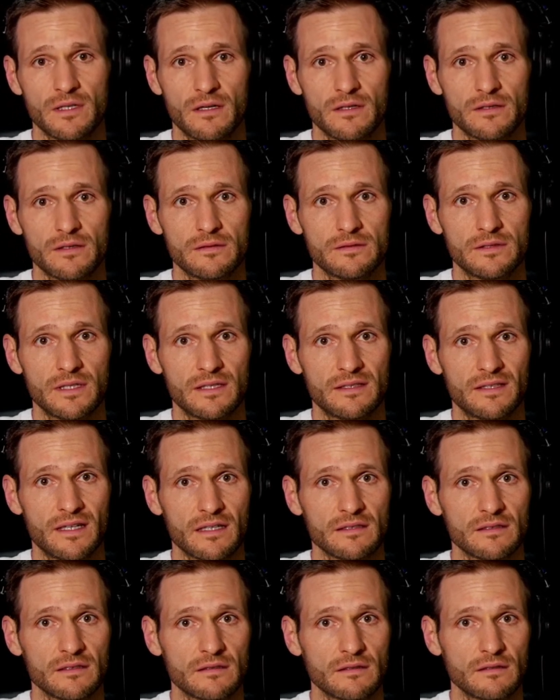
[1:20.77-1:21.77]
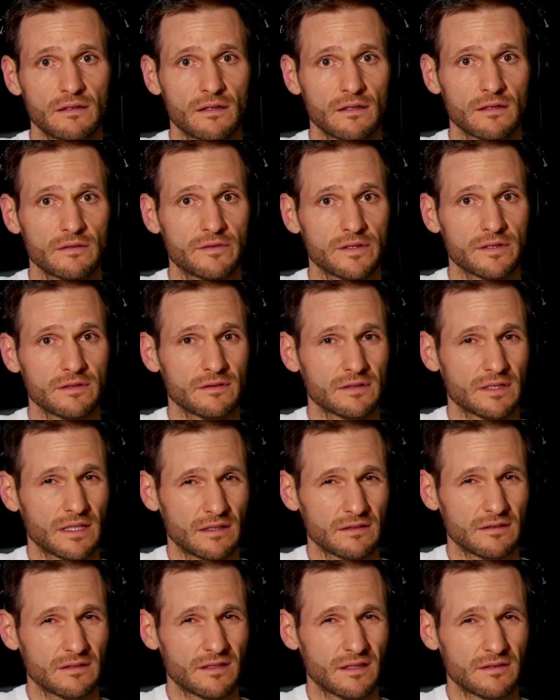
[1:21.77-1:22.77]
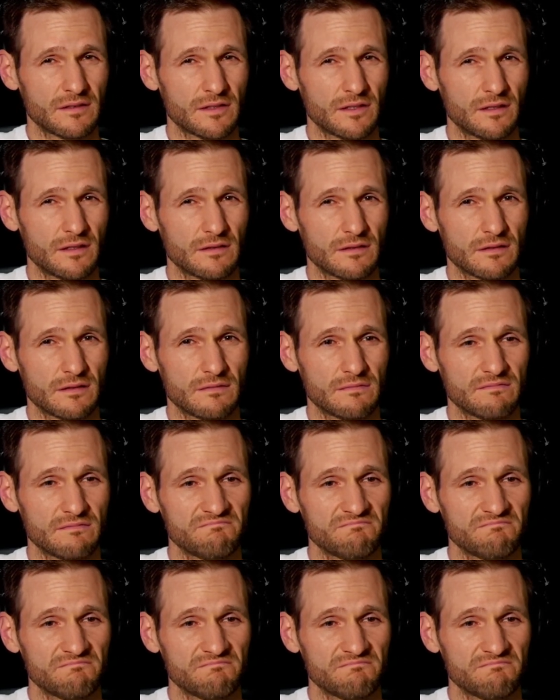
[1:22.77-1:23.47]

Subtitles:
autodidactic artificial intelligence engineers?